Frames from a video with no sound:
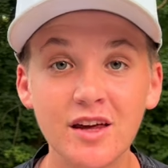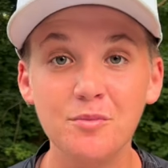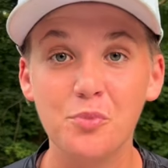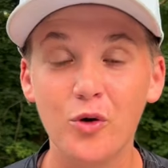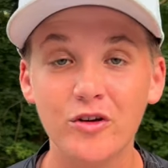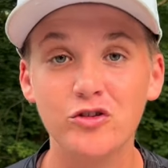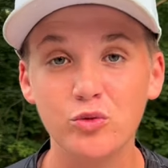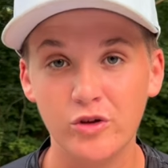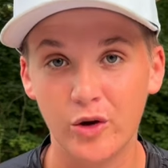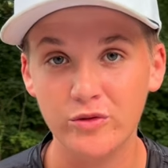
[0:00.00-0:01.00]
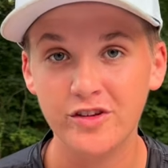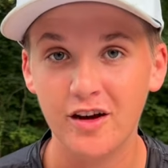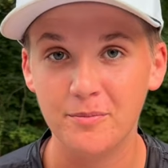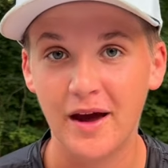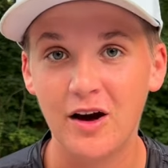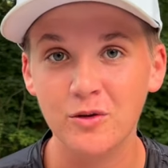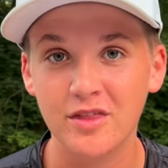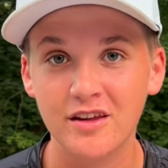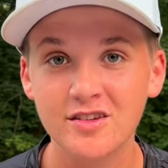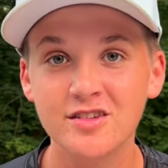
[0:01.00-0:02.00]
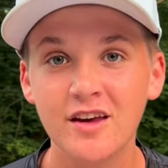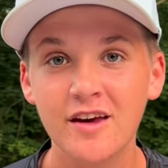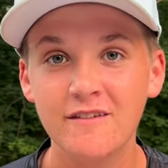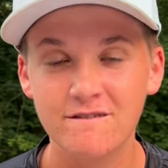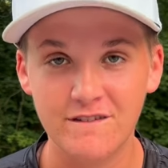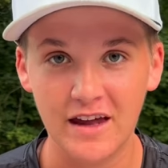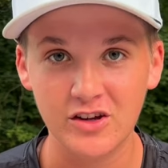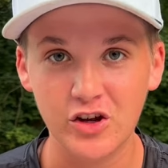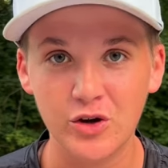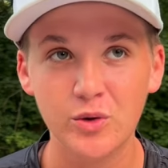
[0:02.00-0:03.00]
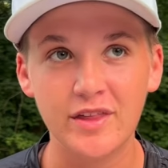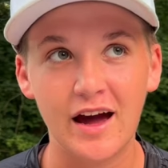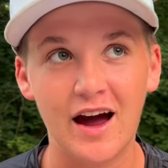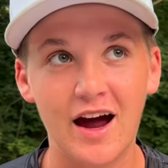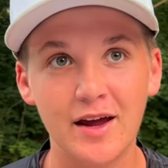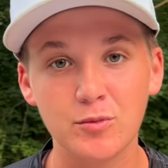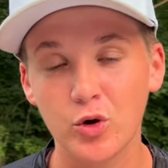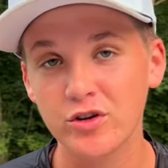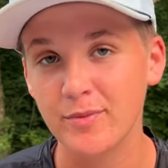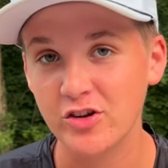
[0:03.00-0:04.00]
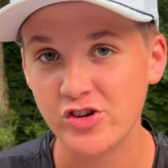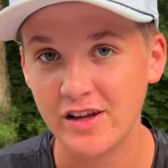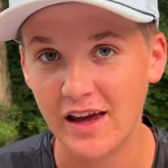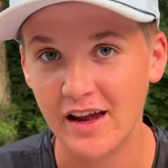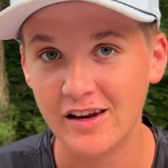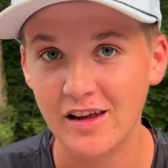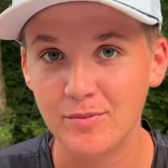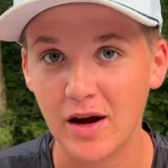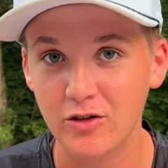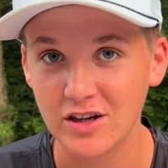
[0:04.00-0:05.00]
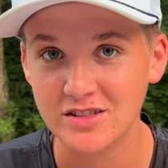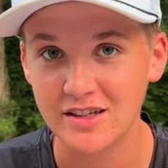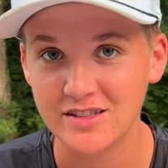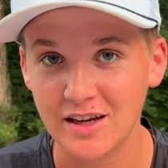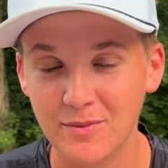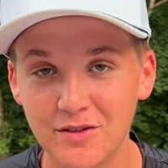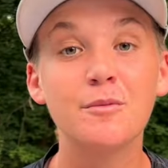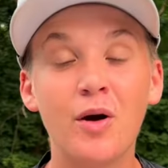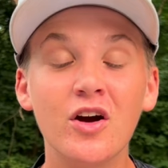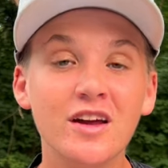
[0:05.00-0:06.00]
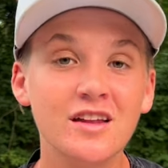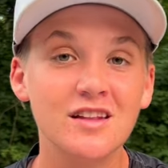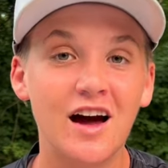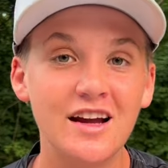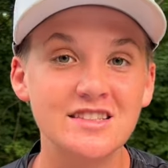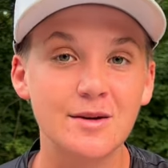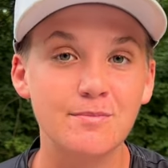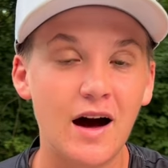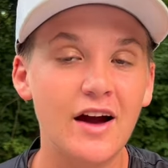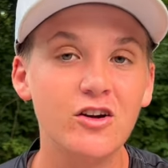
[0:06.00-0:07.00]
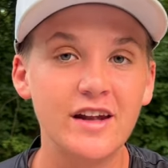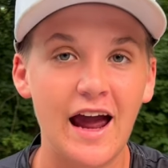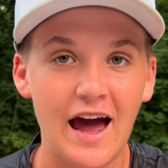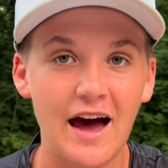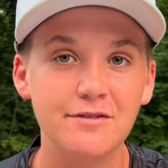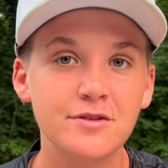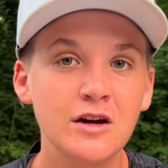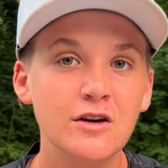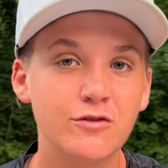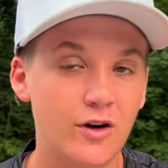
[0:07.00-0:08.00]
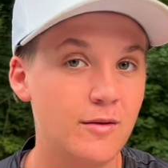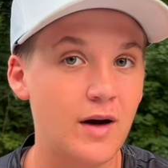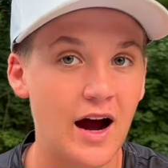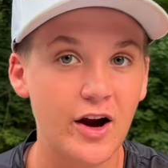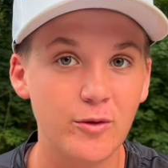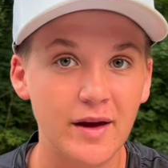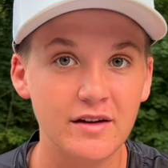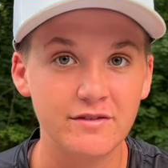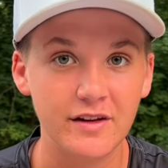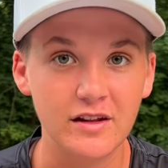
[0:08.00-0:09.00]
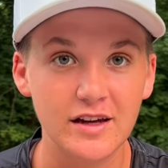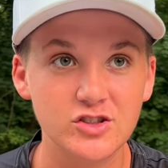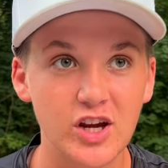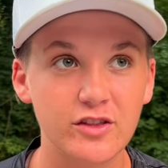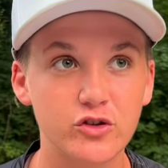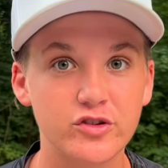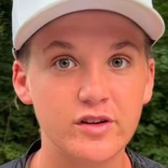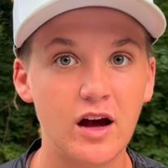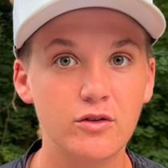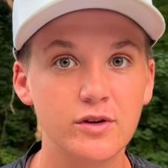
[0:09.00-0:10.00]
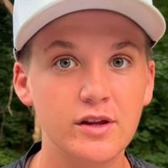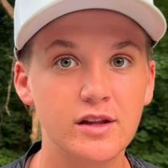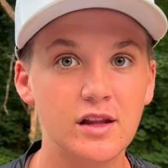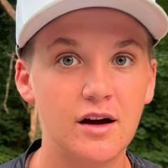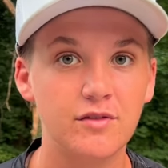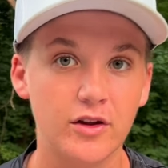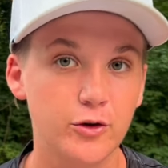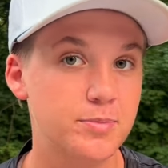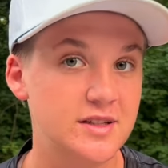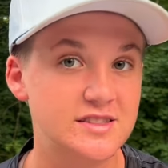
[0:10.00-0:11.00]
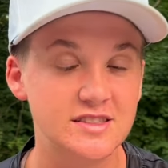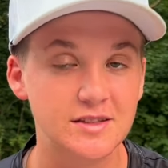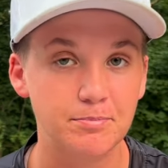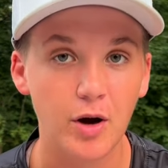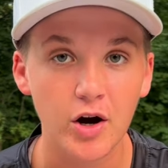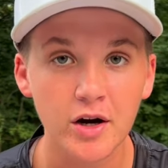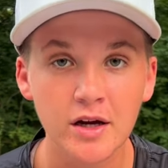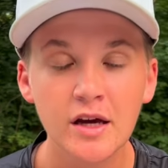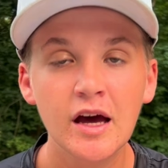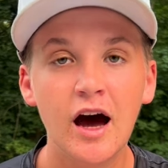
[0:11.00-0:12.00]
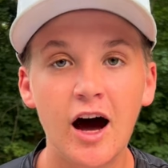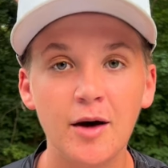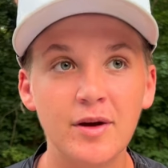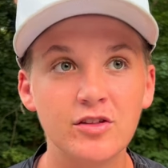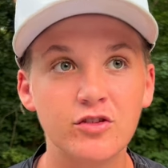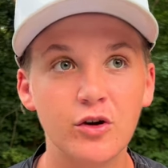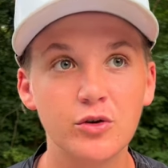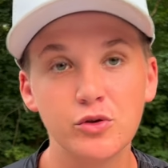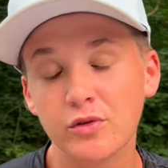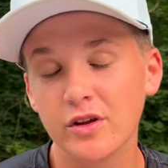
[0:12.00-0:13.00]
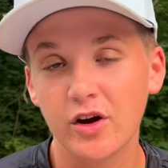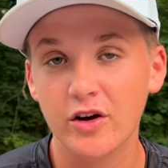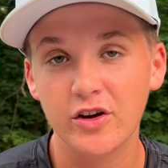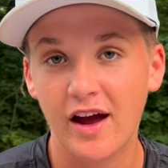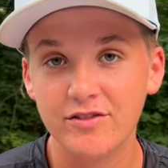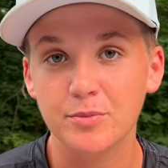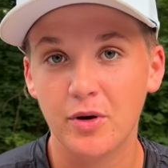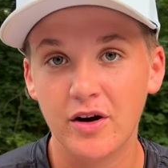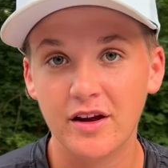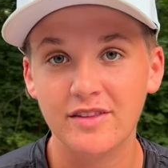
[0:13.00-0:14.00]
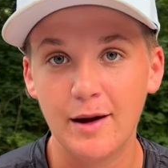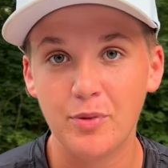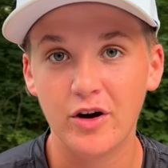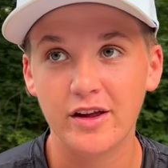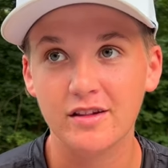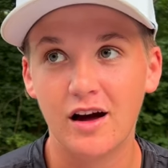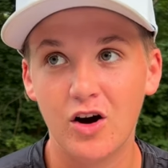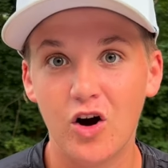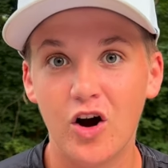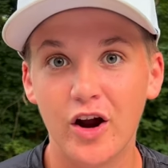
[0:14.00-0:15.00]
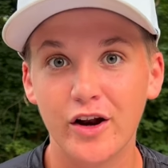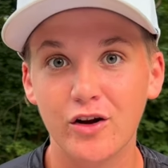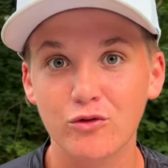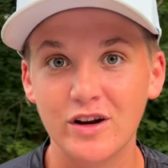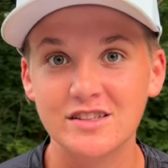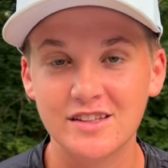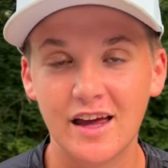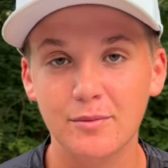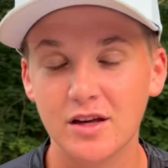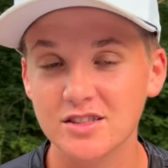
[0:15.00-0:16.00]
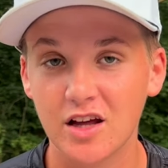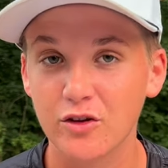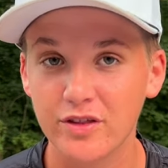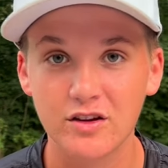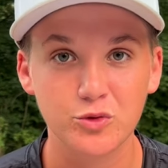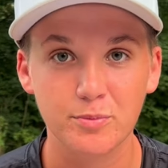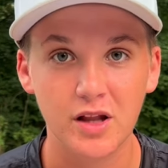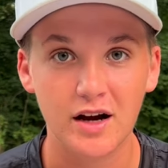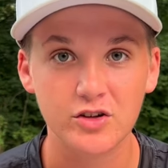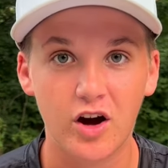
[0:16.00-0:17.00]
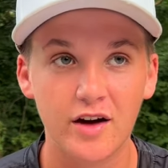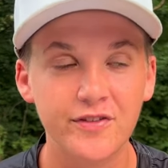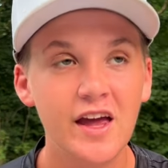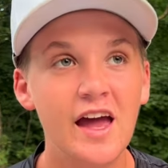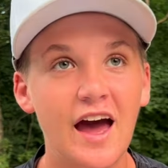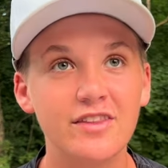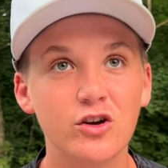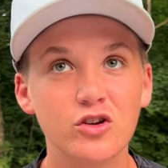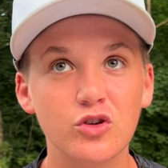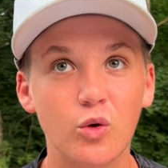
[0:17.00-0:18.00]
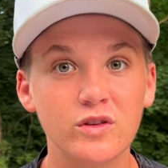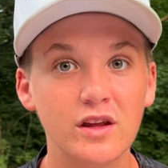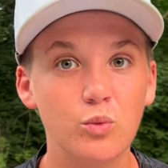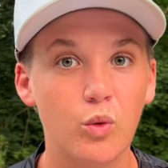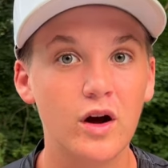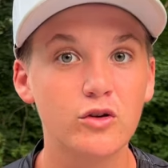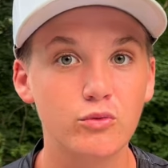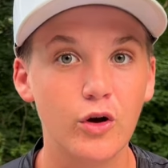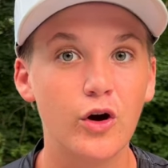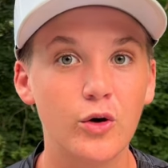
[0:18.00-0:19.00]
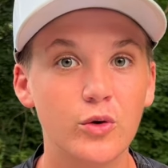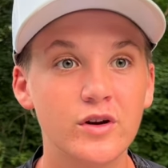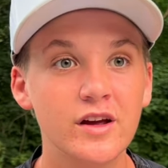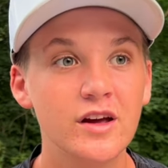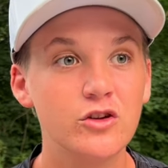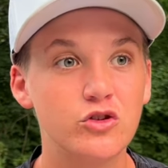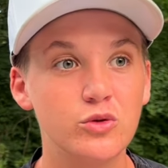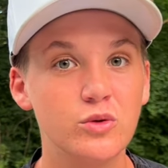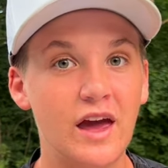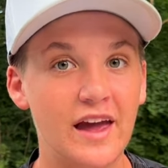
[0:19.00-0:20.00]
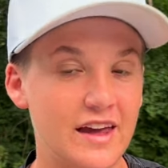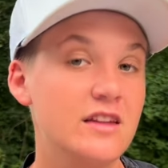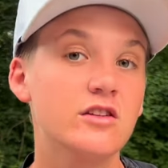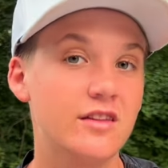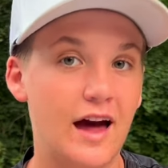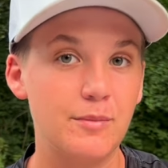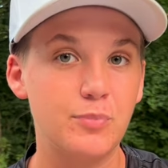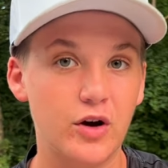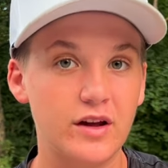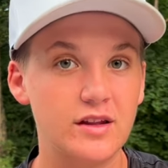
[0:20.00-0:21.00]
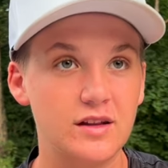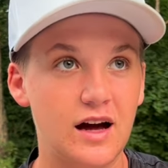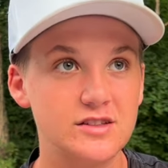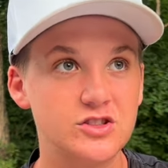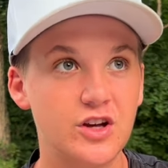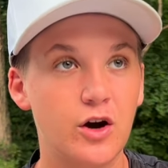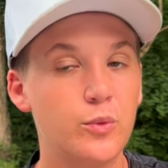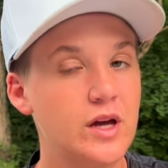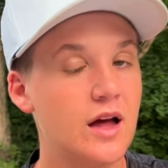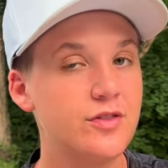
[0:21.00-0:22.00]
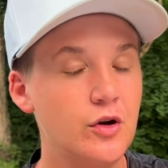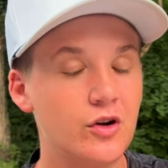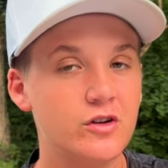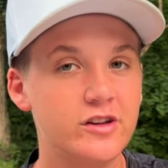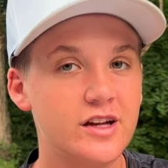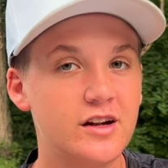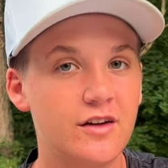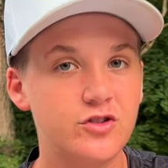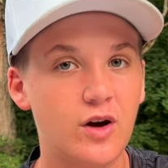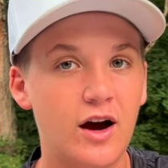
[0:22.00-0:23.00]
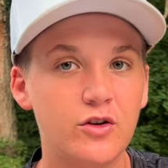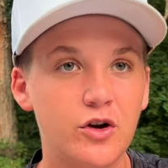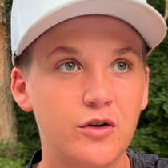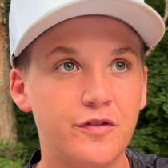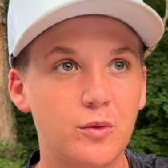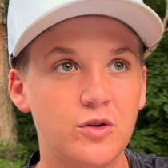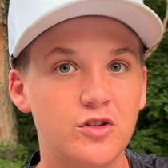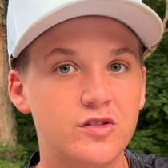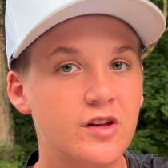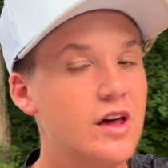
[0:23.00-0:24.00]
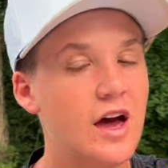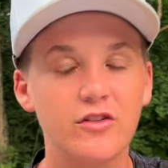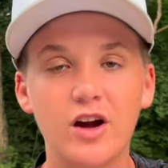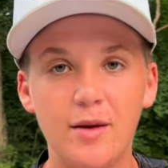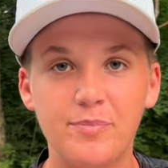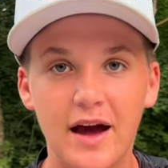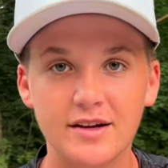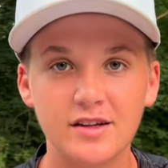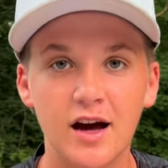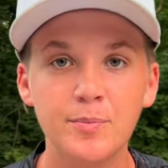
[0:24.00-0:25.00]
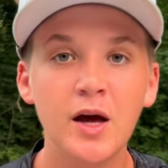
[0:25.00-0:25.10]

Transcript: important to note about this venue that I am going to mention again in my race day segment. The parking lot is a mile and a half from Ironman Village. And there's not really a lot of other places to park. Um, and so you really are gonna have to park in that parking lot on race day because other things were blocked off. And there is only one road to get into that parking lot. So we got there early enough, so I don't know if it was ever got backed up,